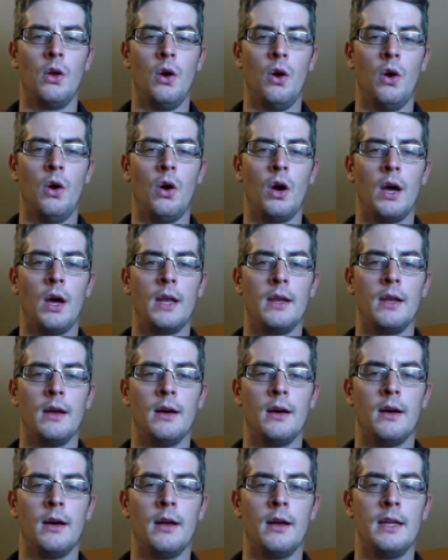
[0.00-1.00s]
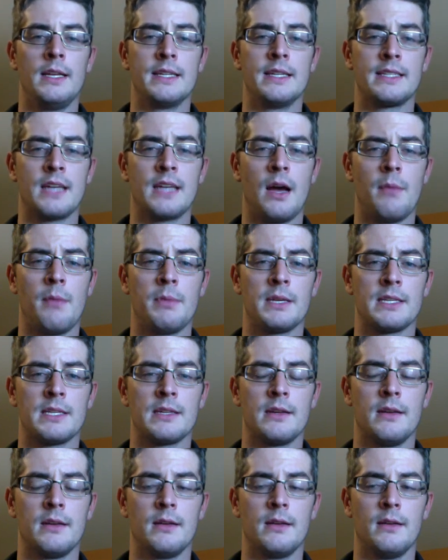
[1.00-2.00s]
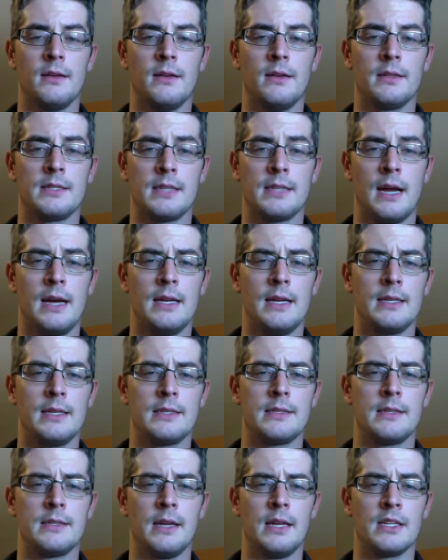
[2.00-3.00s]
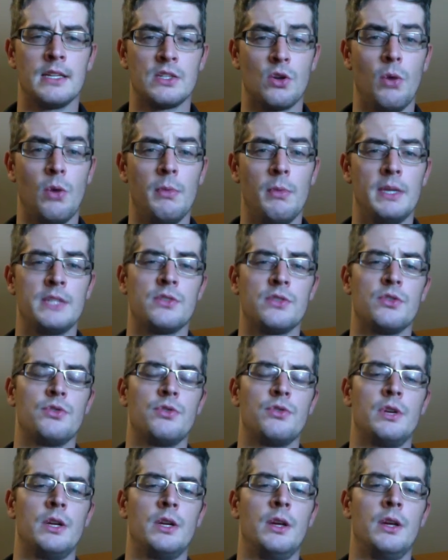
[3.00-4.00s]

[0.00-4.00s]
on uh, endoscopic sinus and skull base surgery.